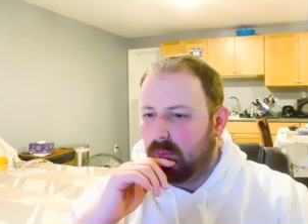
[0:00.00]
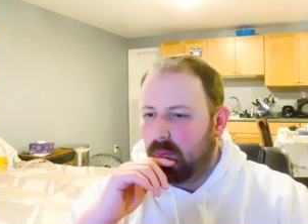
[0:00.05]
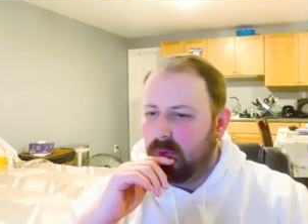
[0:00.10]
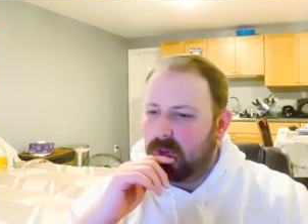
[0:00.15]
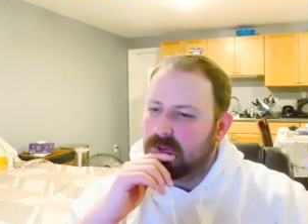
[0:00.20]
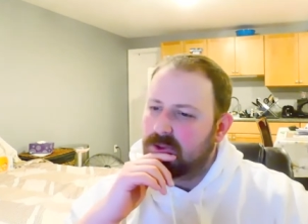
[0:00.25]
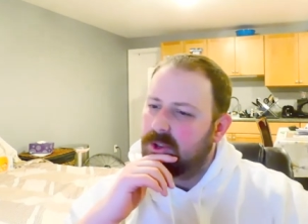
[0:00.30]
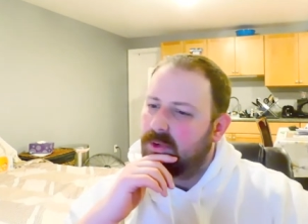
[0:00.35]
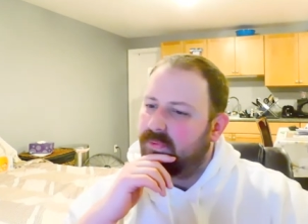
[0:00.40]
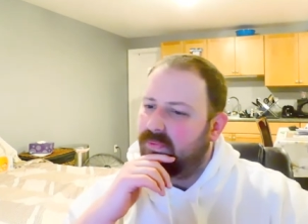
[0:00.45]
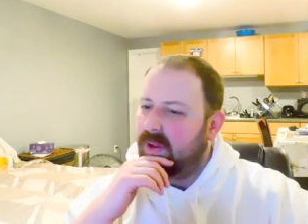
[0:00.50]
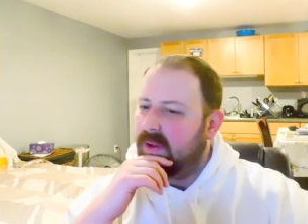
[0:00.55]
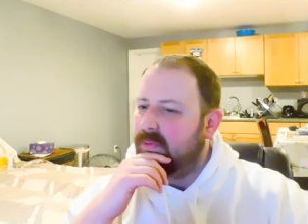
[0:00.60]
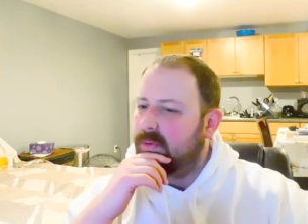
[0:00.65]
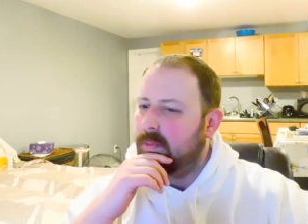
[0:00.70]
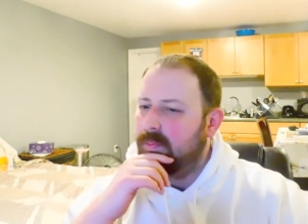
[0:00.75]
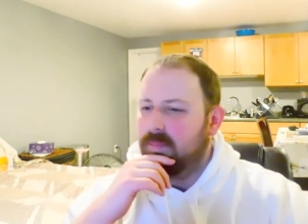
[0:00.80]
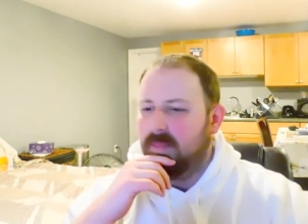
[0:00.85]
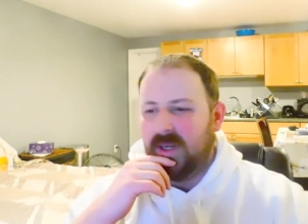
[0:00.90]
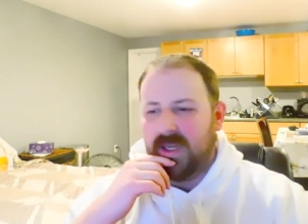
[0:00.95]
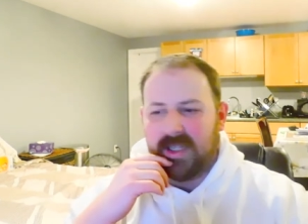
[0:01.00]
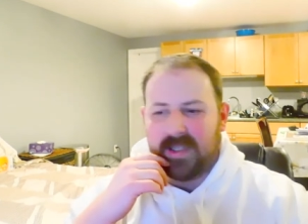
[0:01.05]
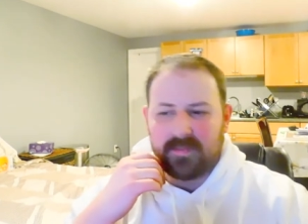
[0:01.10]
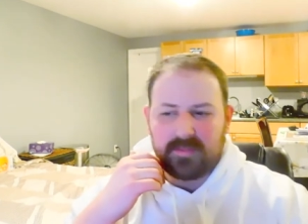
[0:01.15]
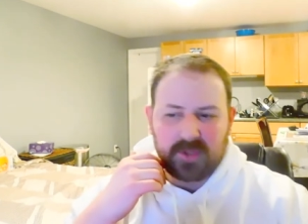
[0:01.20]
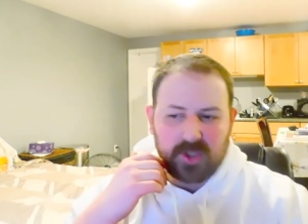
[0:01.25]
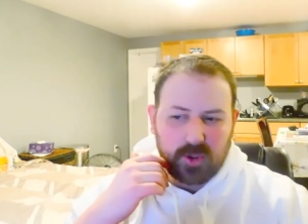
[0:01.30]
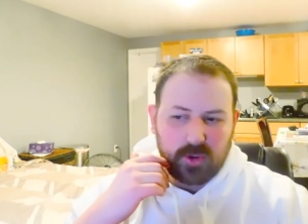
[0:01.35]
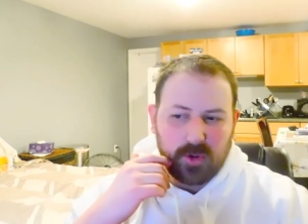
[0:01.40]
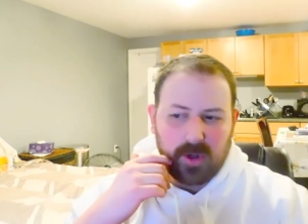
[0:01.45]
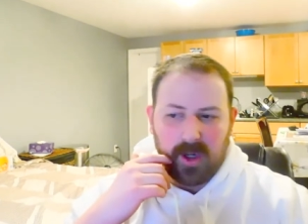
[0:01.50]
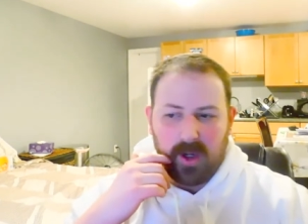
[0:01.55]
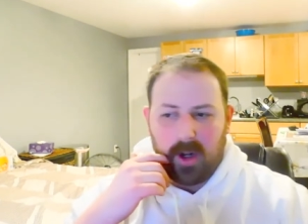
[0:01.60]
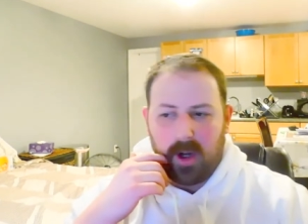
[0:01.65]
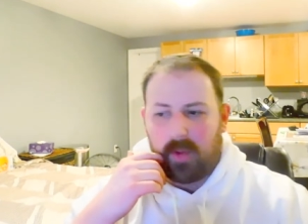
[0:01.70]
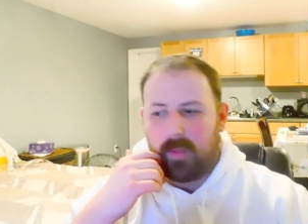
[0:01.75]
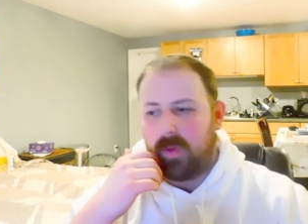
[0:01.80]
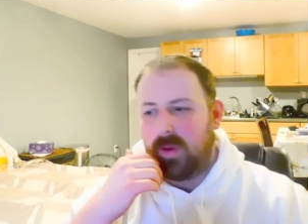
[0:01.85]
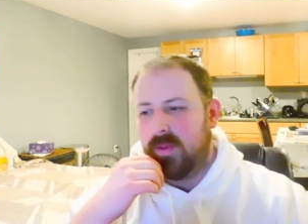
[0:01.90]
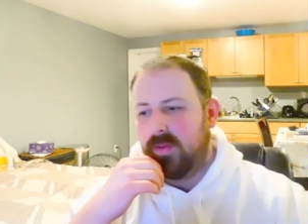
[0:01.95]
What is your favorite medium to create
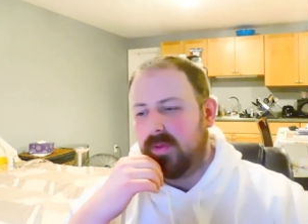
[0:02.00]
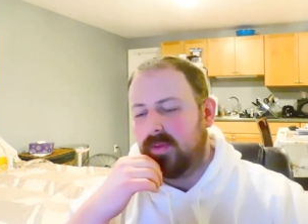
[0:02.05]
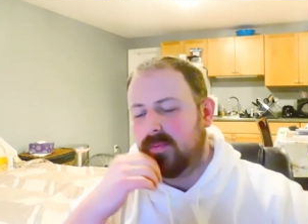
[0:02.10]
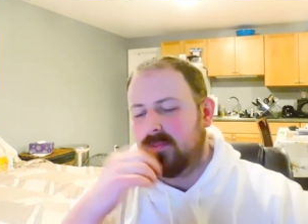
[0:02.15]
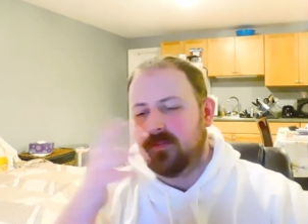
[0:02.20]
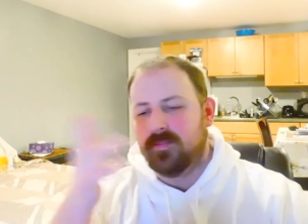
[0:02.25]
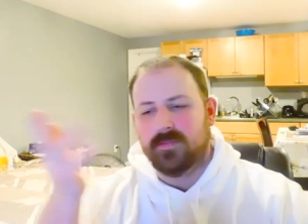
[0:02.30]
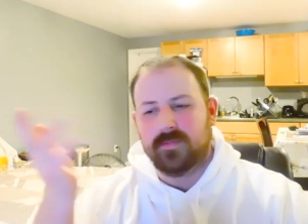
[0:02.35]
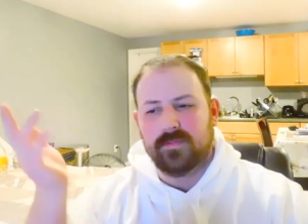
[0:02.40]
art with?